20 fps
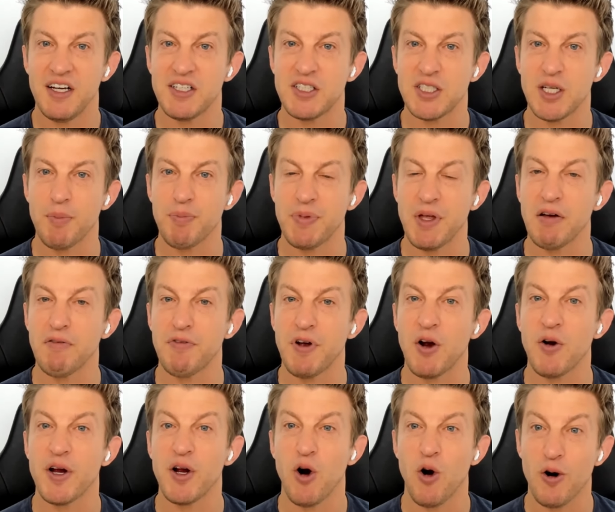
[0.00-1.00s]
It's something
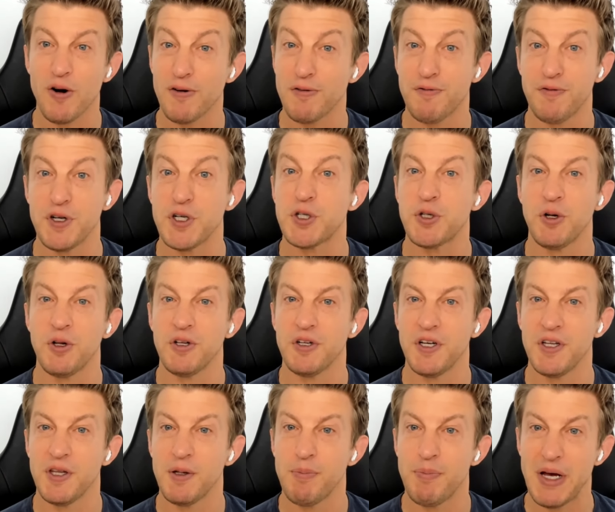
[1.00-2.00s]
very artificial
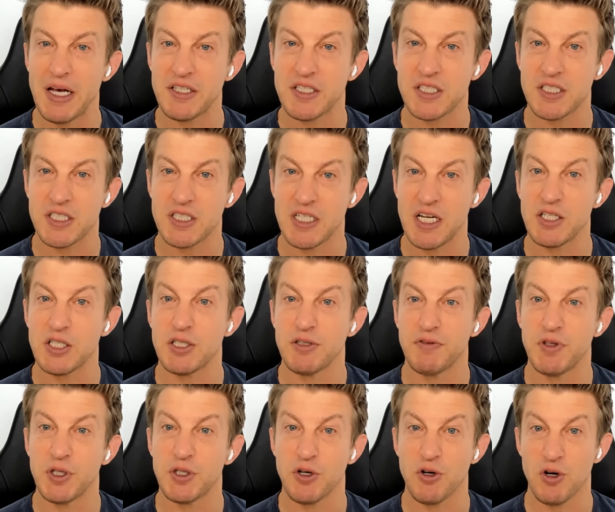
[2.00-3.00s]
in the best sense
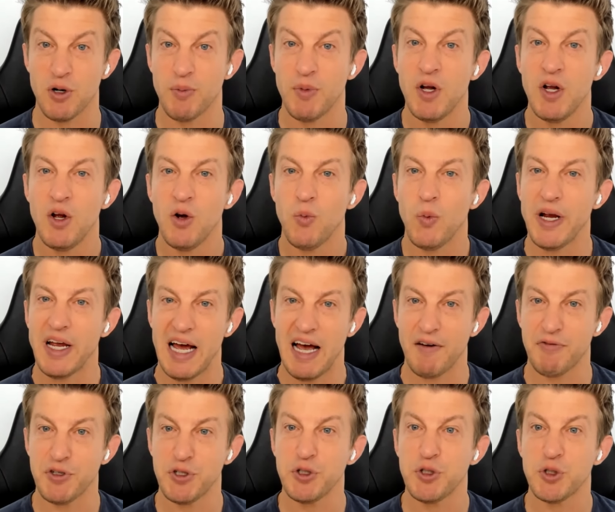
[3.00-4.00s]
of the term. We
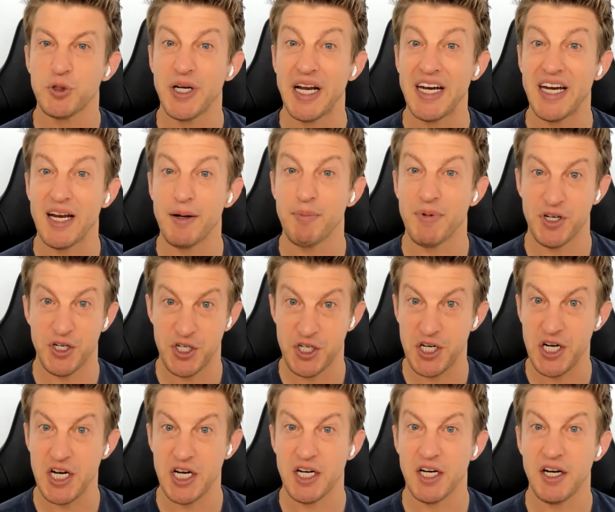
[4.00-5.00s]
have to create a
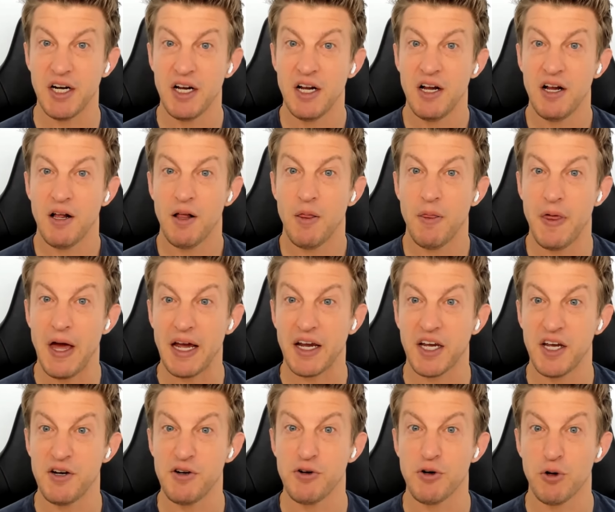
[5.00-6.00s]
machine
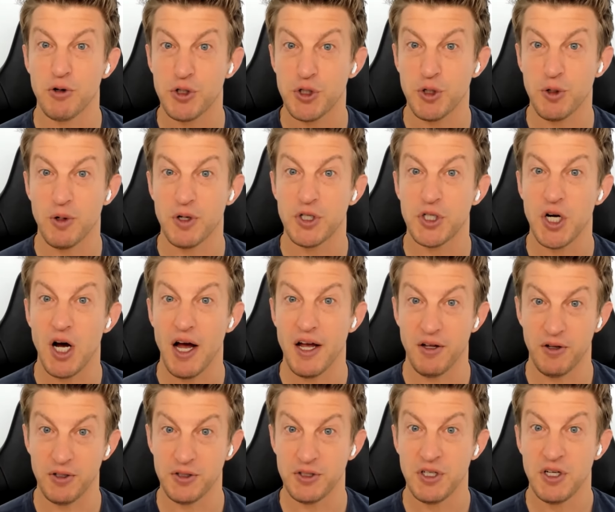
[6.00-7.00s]
that can nurture a
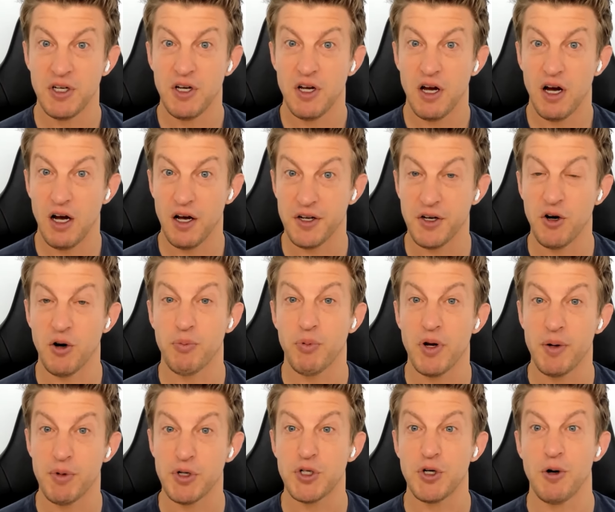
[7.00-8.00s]
child, you know, a
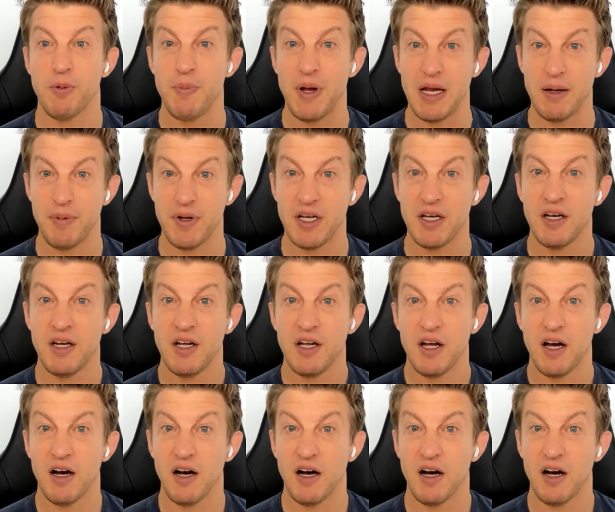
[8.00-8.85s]
premature baby